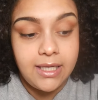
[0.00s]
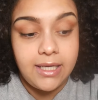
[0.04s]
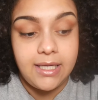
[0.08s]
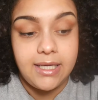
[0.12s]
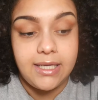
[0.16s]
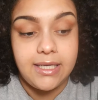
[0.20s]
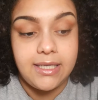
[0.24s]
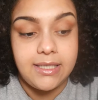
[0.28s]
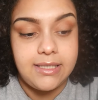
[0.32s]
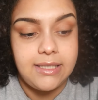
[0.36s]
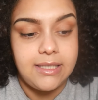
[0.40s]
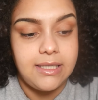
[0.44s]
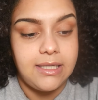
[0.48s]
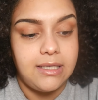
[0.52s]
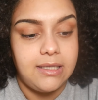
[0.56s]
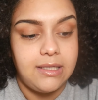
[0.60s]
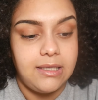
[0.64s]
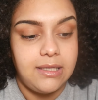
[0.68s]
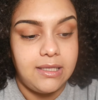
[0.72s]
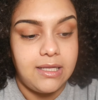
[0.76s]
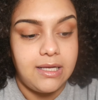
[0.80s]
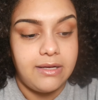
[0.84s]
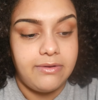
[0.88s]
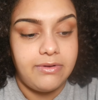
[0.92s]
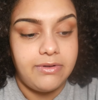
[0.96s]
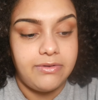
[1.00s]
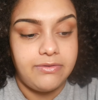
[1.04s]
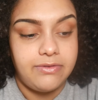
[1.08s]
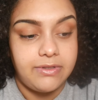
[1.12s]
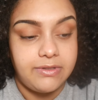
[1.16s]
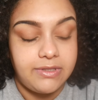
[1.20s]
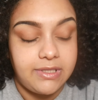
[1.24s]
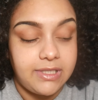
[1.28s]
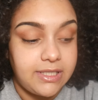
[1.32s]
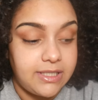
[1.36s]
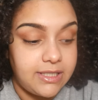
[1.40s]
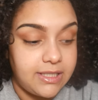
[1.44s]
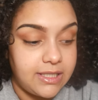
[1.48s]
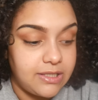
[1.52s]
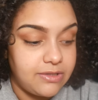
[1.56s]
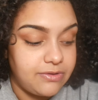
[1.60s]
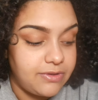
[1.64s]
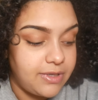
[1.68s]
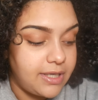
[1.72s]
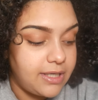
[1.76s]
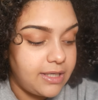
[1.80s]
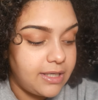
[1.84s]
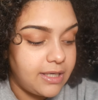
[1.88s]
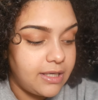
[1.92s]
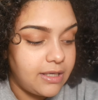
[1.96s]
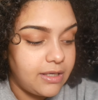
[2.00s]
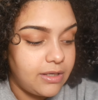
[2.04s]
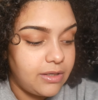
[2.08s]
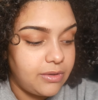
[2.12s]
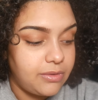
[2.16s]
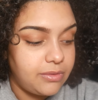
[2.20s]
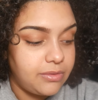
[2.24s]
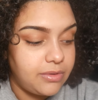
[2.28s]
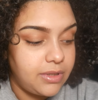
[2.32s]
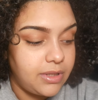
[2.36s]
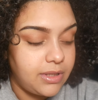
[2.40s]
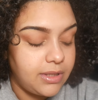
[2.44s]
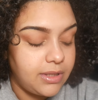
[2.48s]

It's 11:56 right now.